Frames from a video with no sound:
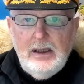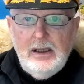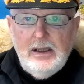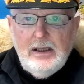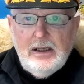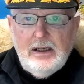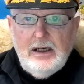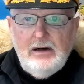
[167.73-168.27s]

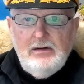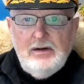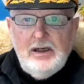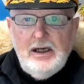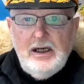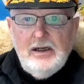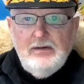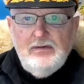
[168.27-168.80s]
The current
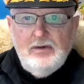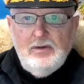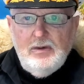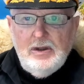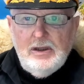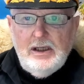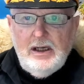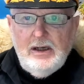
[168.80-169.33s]
head of the
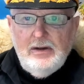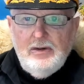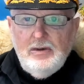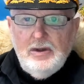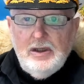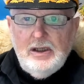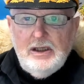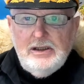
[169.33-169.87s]
World Health
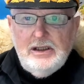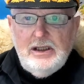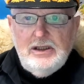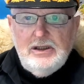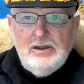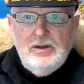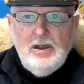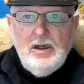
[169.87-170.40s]

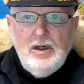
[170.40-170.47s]
Organization